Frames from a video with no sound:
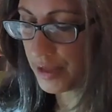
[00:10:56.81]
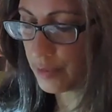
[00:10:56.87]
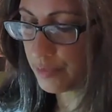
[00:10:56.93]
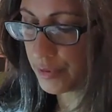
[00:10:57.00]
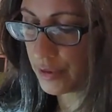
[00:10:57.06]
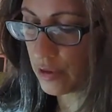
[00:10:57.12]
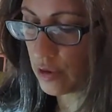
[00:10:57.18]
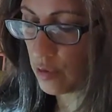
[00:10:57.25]

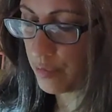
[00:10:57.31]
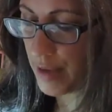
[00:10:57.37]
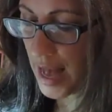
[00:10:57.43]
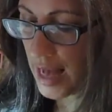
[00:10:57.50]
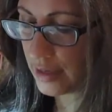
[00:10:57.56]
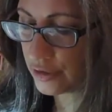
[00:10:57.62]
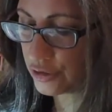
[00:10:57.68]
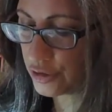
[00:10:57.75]
people go
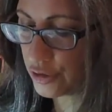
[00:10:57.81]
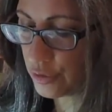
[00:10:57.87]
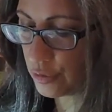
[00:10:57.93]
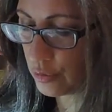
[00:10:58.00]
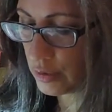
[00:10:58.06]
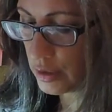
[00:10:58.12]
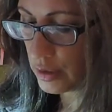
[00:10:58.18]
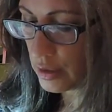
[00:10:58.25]
back
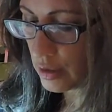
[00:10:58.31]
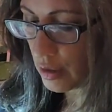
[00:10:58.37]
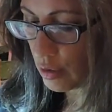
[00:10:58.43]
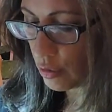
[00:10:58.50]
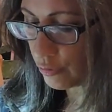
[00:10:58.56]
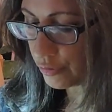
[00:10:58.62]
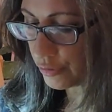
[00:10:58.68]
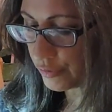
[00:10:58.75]

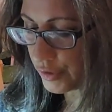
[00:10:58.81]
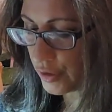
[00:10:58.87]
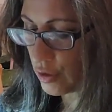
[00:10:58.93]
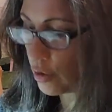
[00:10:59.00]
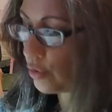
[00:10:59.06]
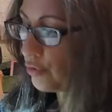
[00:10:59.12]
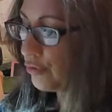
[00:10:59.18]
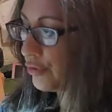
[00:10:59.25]
to over and
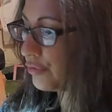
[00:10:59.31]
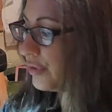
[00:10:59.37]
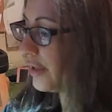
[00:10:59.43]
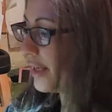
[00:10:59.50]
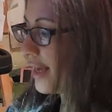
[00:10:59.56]
over